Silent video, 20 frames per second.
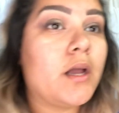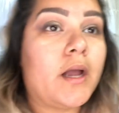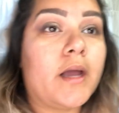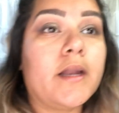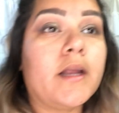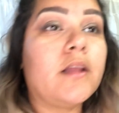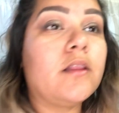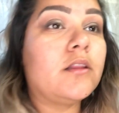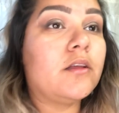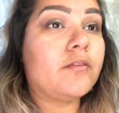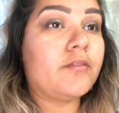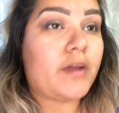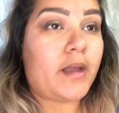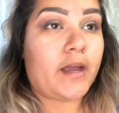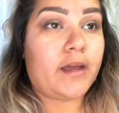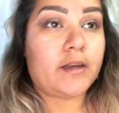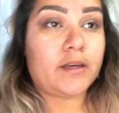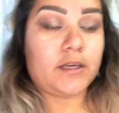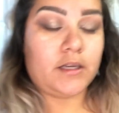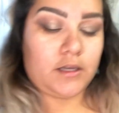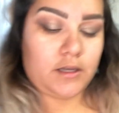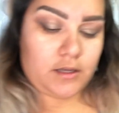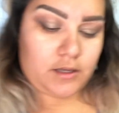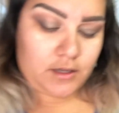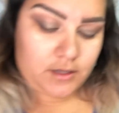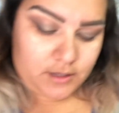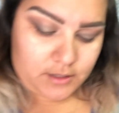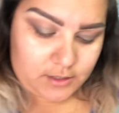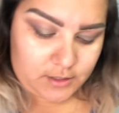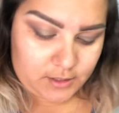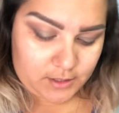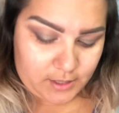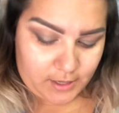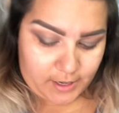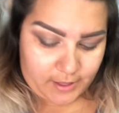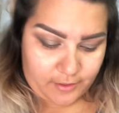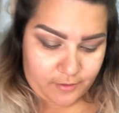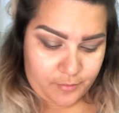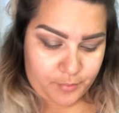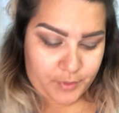And I love
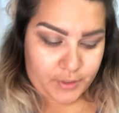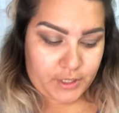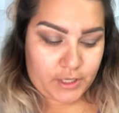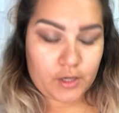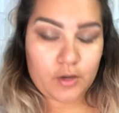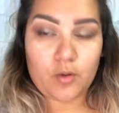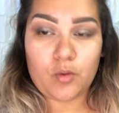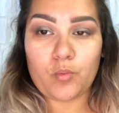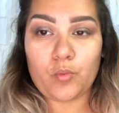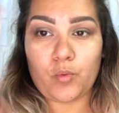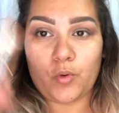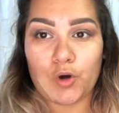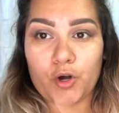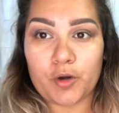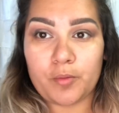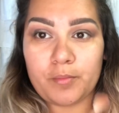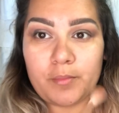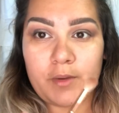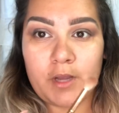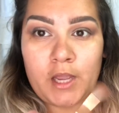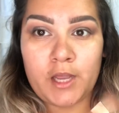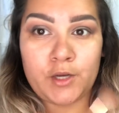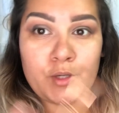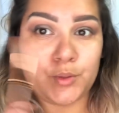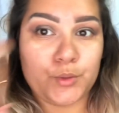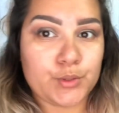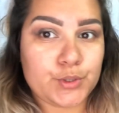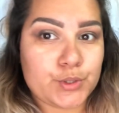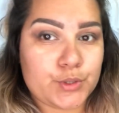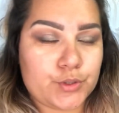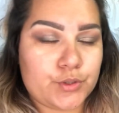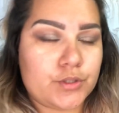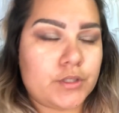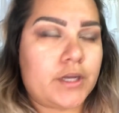putting warm and neutral,